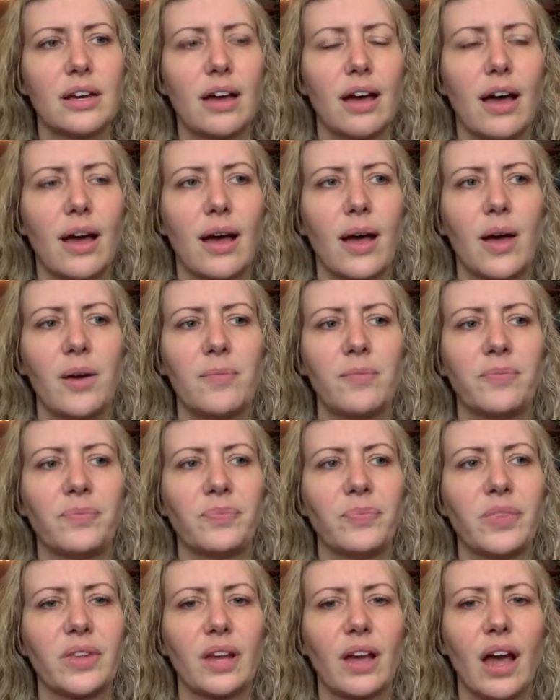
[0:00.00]

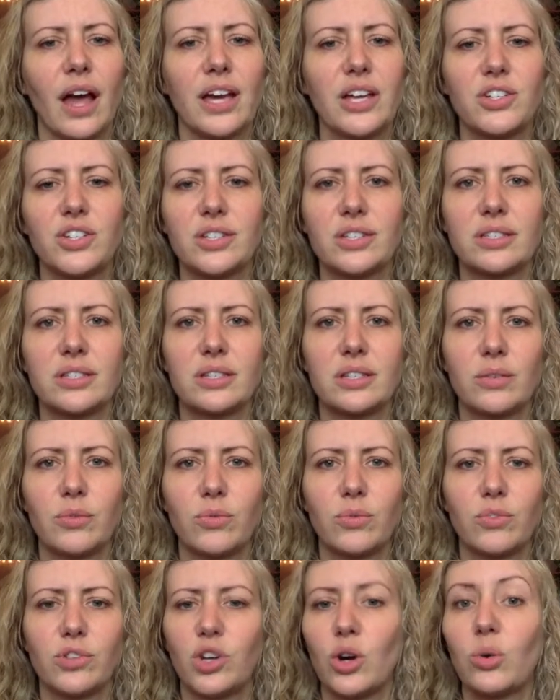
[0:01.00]
I just
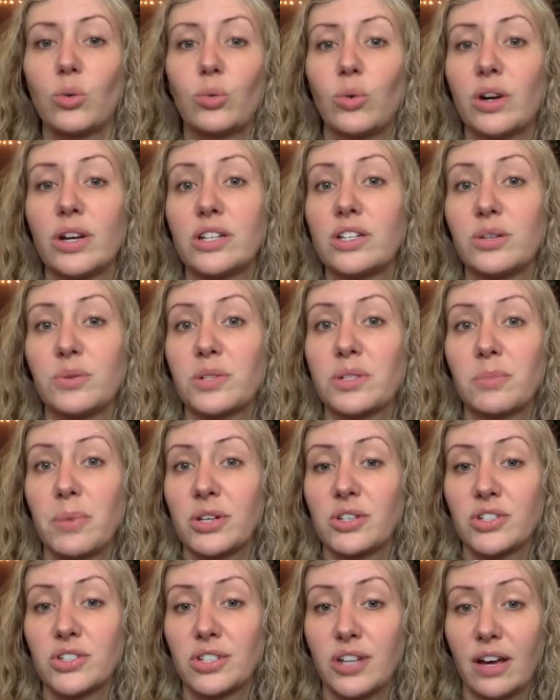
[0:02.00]
don't want to do as
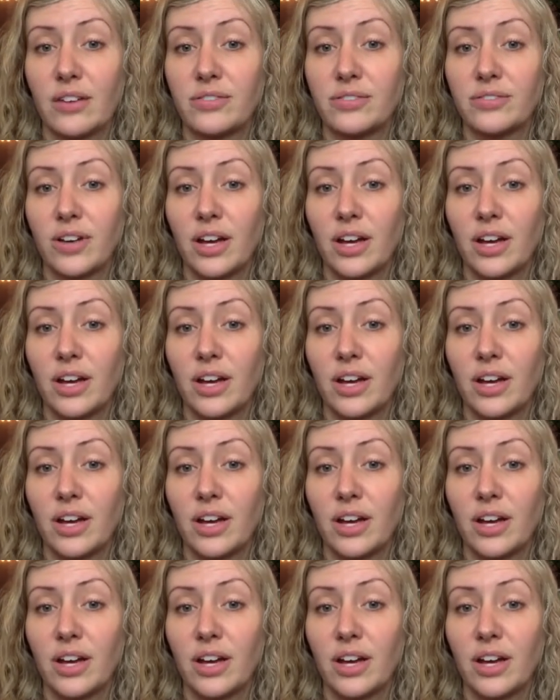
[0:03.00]
much stuff.